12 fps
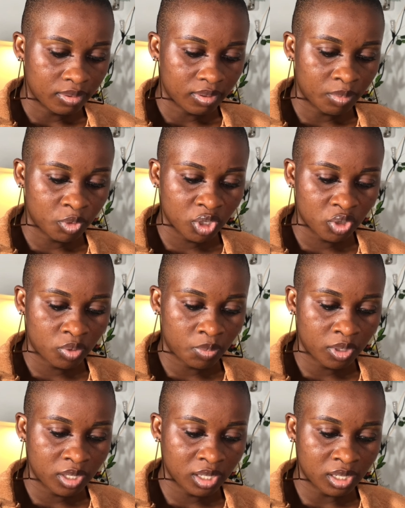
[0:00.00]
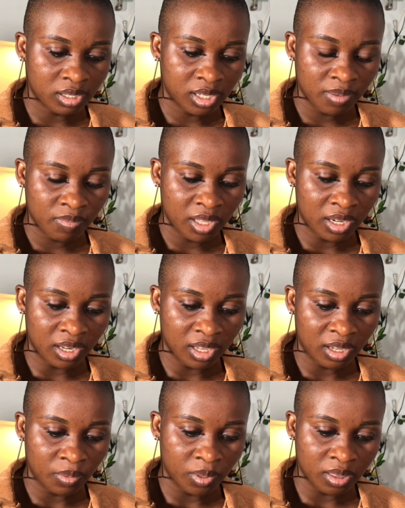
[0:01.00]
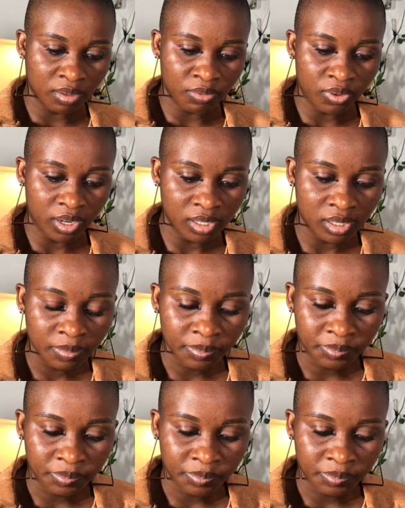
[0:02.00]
I'm just repeating the same thing here with different